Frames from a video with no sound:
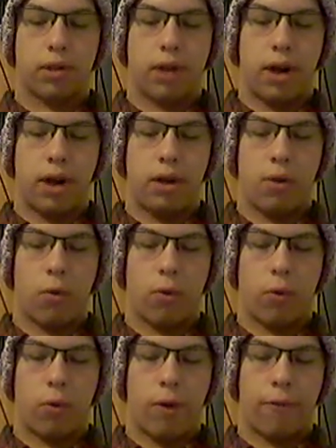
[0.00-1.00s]
cited or
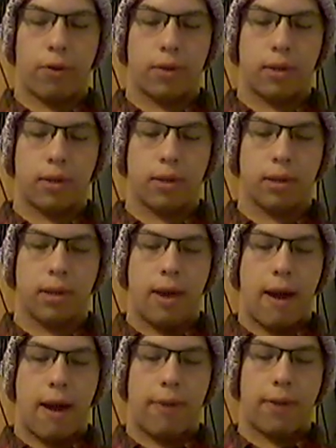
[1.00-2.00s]
references
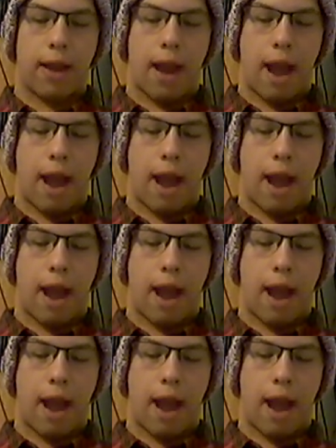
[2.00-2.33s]
at the